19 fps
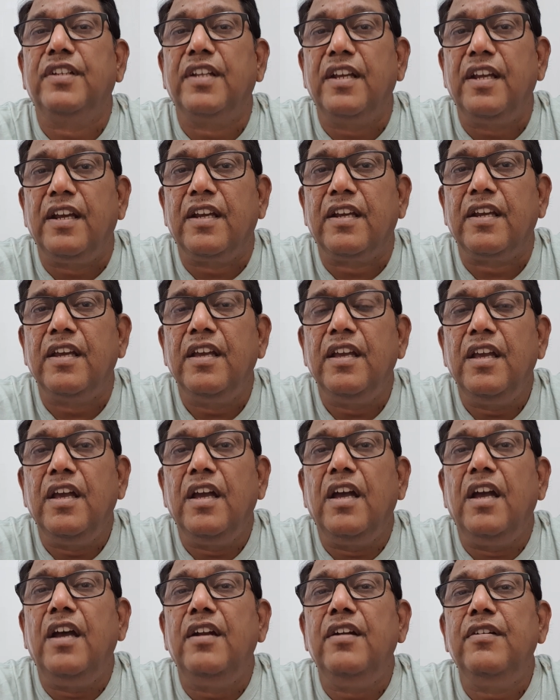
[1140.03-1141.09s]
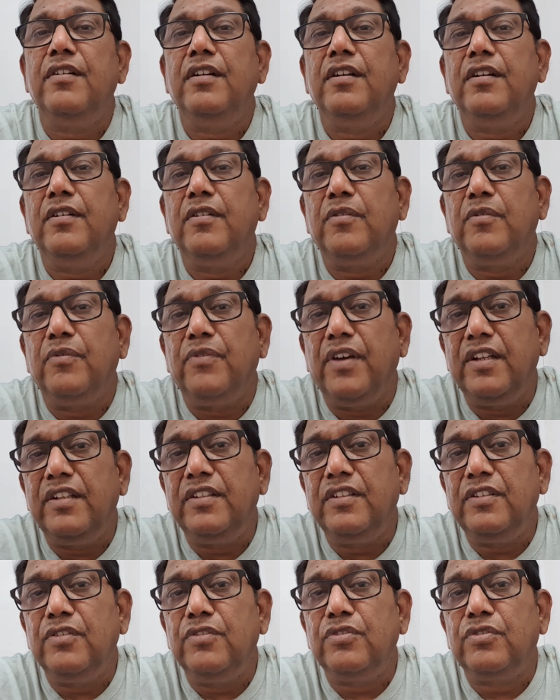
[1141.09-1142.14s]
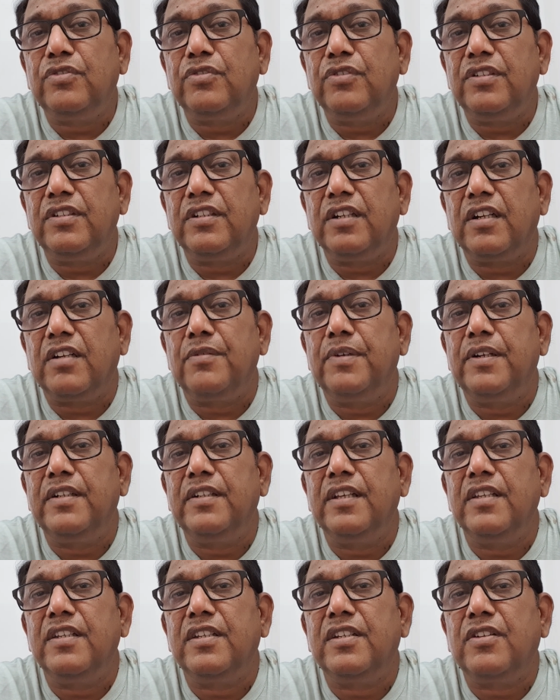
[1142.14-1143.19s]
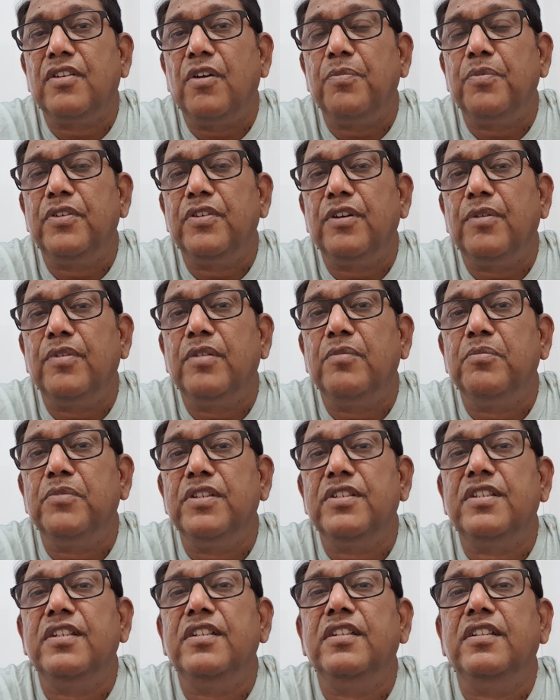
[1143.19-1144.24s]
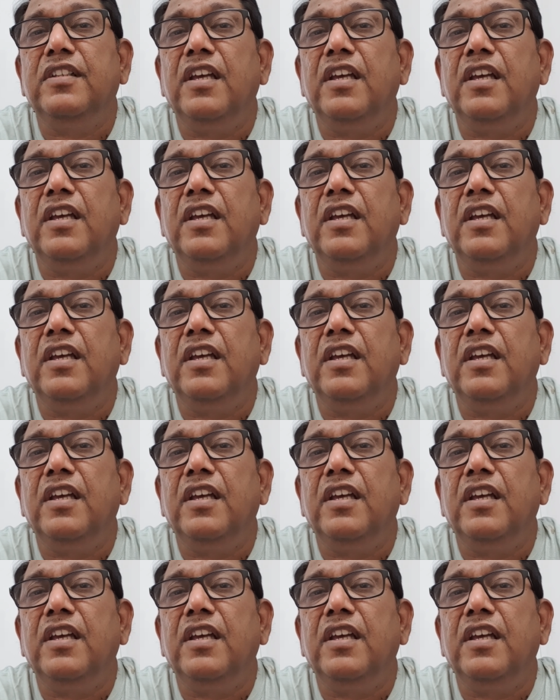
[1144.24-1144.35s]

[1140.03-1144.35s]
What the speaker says: take, and when you should recommend the stopping of the machine.